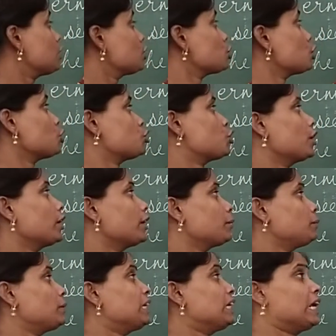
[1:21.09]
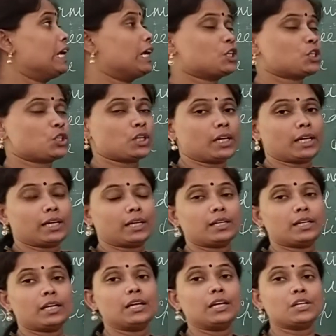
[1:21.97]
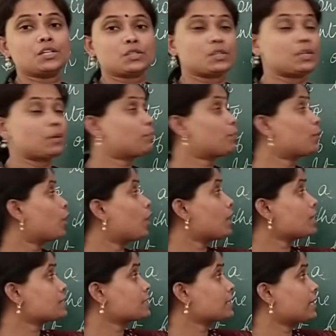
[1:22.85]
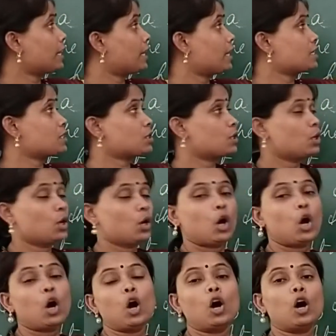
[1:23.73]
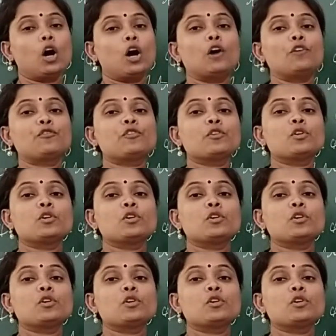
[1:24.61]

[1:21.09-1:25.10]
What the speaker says: So germination is the process of